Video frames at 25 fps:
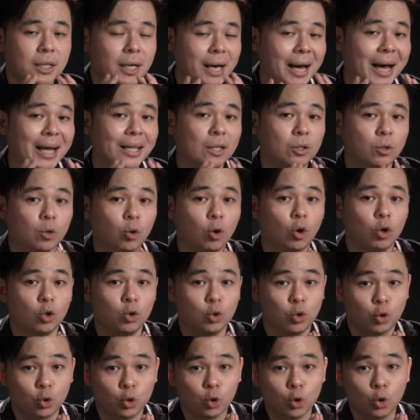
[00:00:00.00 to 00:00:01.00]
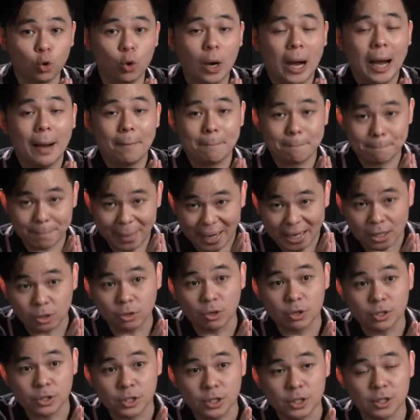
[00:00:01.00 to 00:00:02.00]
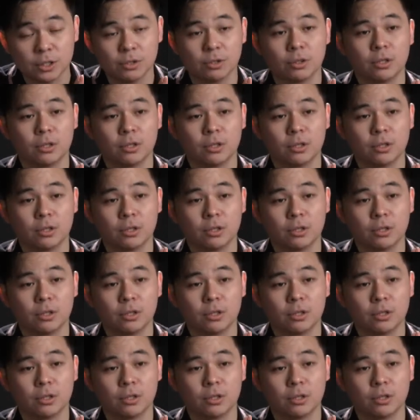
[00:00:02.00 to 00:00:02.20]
uncontrolled mitosis.